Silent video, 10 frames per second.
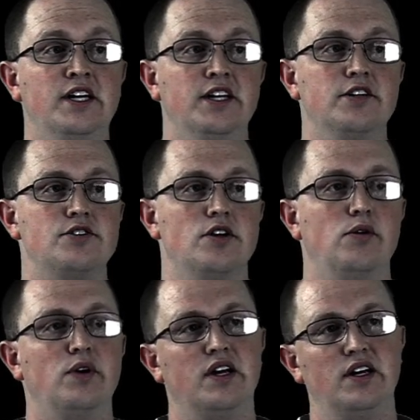
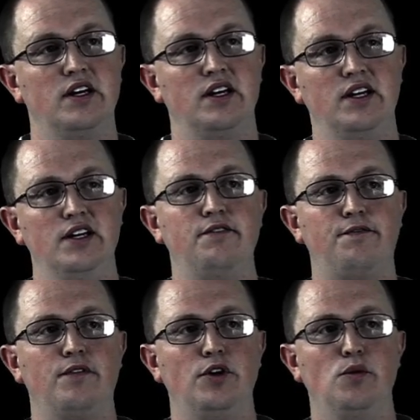So
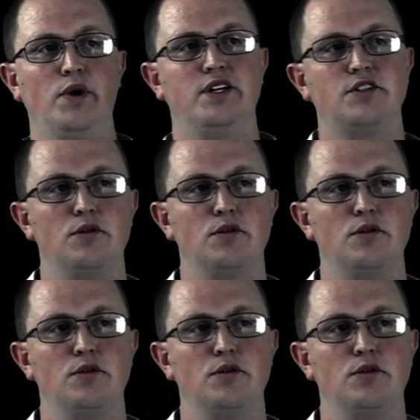if you went to